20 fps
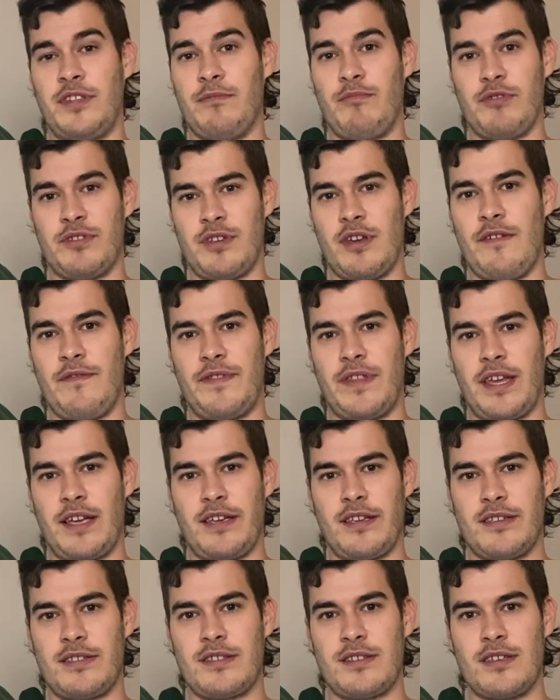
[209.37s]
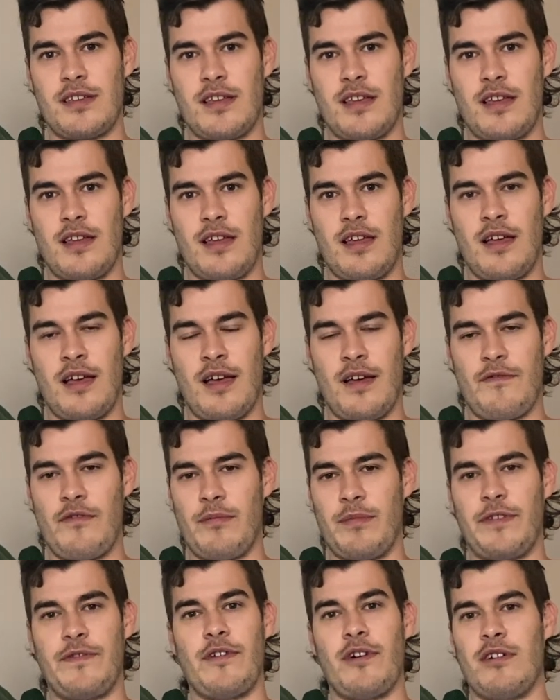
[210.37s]
have preserved things from
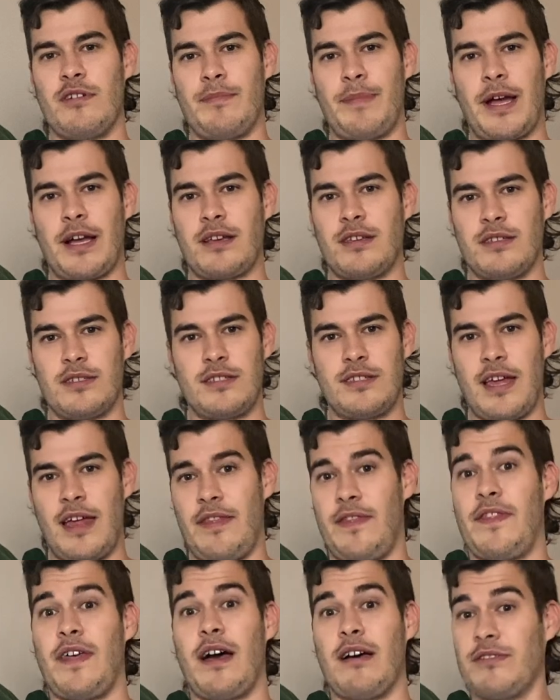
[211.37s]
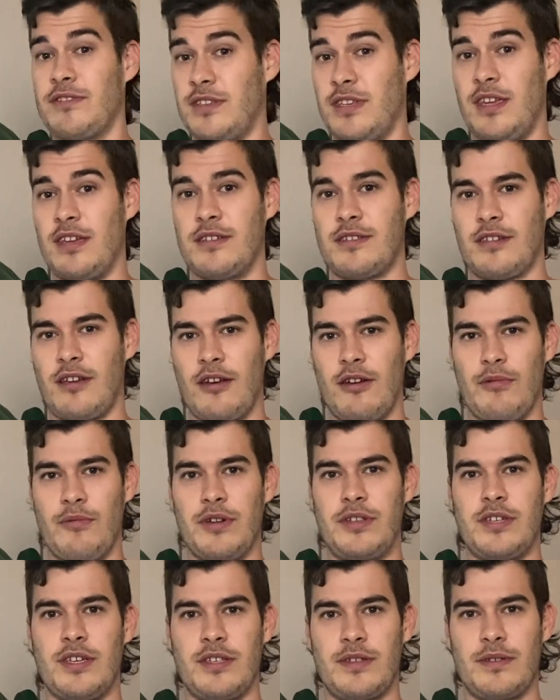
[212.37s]
as far back as 10,000 years ago,
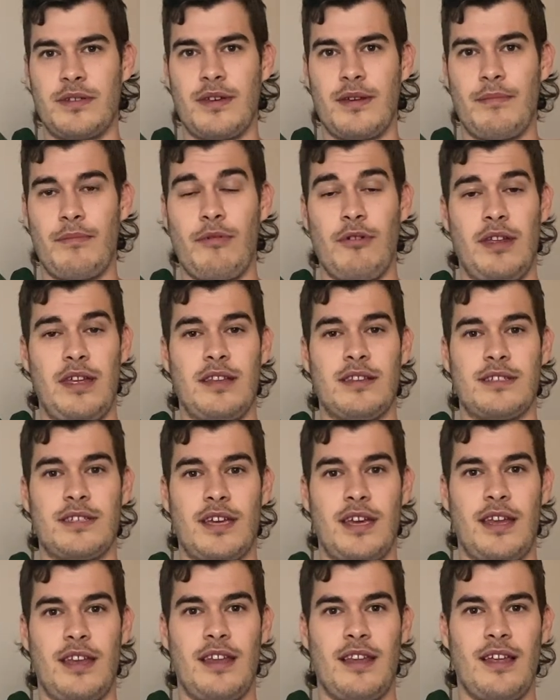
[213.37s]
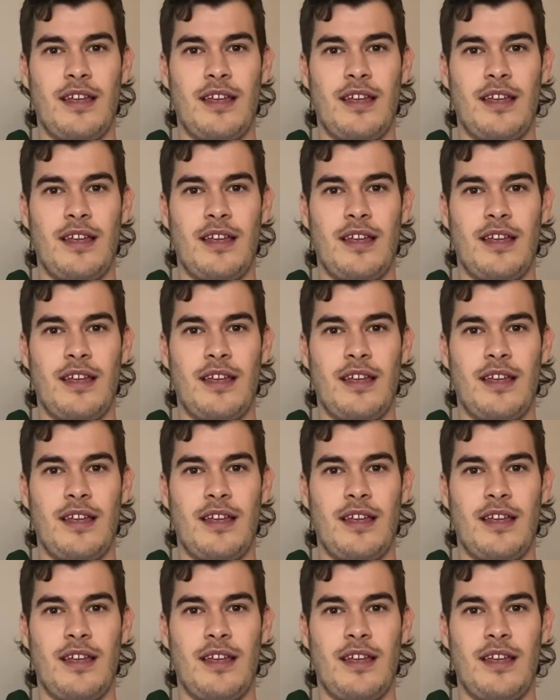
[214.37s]
which is pretty insane.